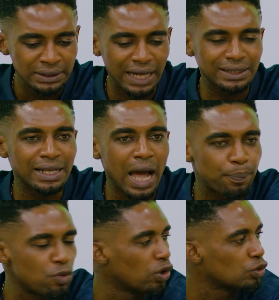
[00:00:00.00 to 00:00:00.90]
that had
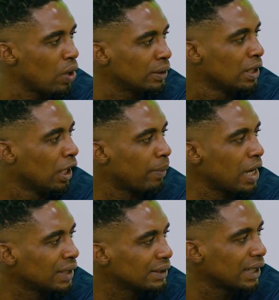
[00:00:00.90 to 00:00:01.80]
happened was when
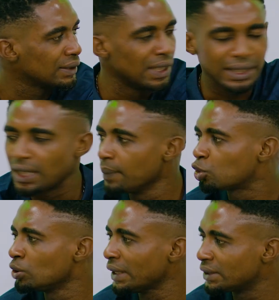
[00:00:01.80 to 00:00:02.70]
Man United came
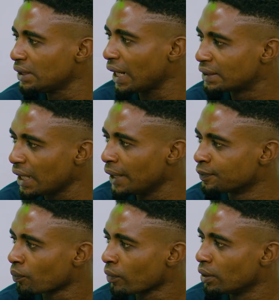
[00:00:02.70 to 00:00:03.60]
to Nigeria
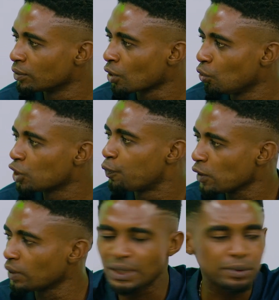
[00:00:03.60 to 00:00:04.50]
with
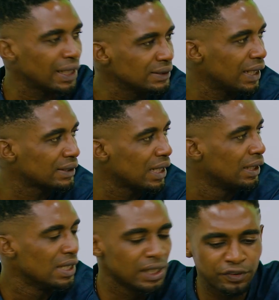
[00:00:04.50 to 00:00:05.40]

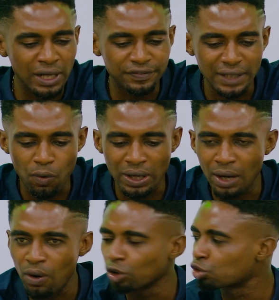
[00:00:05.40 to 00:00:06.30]
Nigeria. Even after 1
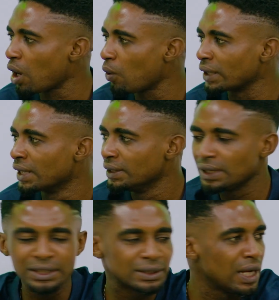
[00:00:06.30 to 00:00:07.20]
hour or 2 hours,
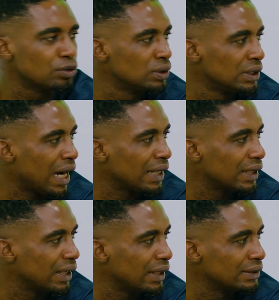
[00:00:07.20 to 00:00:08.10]
they declare Rooney
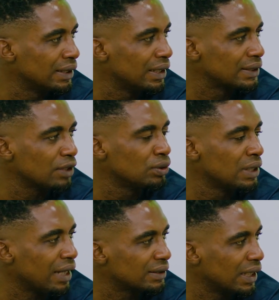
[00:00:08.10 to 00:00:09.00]
they say Rooney
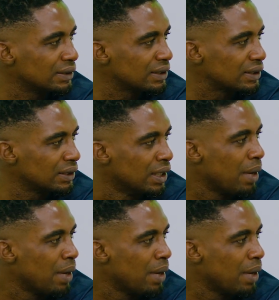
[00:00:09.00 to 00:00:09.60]
has this thing,